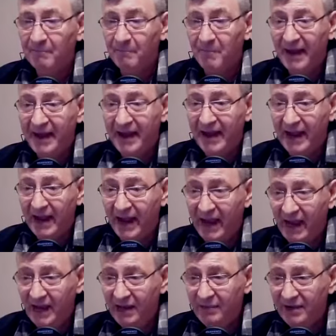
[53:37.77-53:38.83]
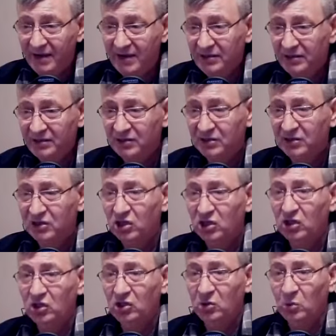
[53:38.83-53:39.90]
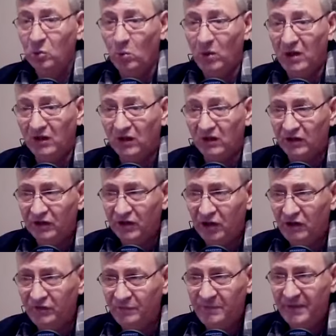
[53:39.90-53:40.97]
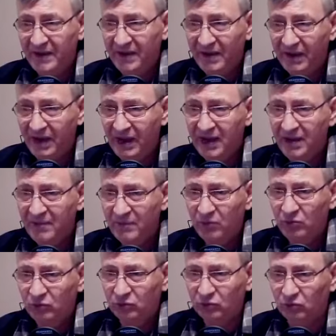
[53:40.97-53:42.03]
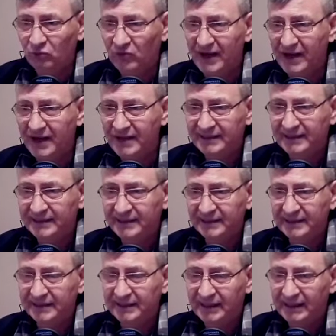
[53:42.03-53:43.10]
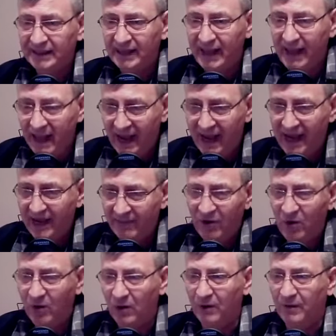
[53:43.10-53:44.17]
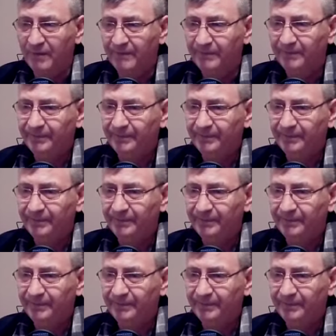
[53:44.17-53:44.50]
My enemies will not be able to rise anymore.